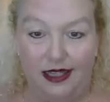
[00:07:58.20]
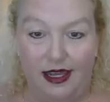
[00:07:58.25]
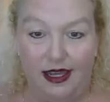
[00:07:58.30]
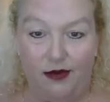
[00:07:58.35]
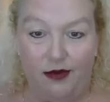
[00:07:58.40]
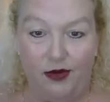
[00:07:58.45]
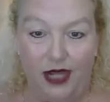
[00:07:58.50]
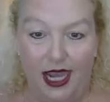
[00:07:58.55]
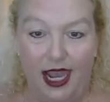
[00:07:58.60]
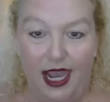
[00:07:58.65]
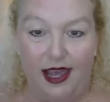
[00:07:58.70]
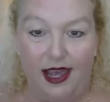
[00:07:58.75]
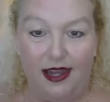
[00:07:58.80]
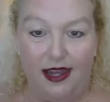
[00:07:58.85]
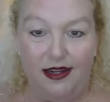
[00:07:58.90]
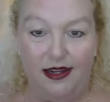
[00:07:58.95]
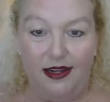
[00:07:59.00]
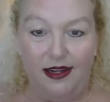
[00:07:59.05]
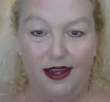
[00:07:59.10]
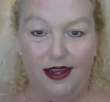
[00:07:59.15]
that we
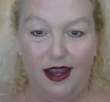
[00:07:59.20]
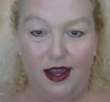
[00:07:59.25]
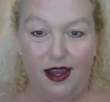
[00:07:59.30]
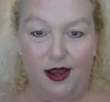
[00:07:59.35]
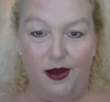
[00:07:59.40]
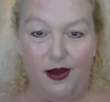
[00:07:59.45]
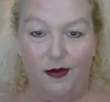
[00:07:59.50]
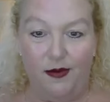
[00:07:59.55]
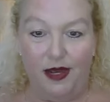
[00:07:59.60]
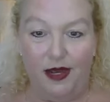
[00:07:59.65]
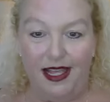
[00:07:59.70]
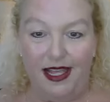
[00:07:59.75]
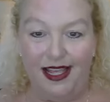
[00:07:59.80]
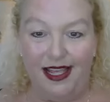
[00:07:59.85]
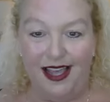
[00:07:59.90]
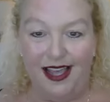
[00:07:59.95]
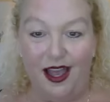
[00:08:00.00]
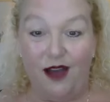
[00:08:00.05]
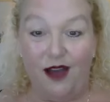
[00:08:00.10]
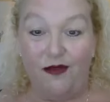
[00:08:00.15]
had um,
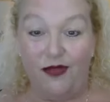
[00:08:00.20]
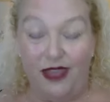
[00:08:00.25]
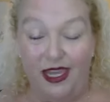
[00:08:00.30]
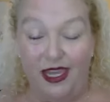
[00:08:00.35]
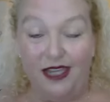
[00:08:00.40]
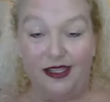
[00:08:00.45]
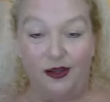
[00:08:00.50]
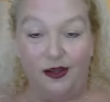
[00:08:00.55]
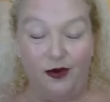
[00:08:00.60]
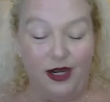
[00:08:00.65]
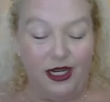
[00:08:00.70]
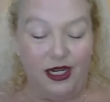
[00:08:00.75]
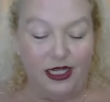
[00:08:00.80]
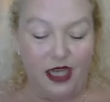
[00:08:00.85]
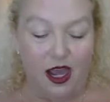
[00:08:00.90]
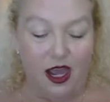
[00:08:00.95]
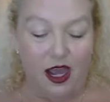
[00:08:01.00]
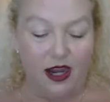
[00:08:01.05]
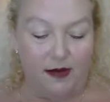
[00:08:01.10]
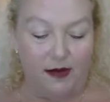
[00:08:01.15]
of things that we could
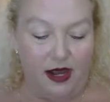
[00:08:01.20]
talk